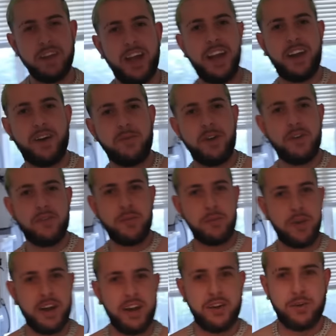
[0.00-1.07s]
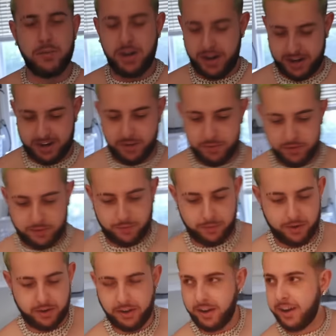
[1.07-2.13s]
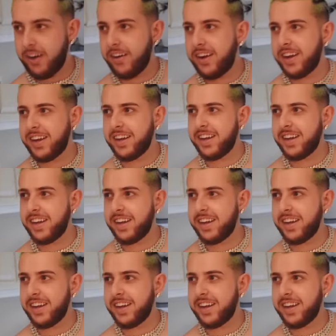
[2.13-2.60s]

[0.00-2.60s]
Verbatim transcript: think I come here for Brandon or Ryan. I come here for Ron. Oh.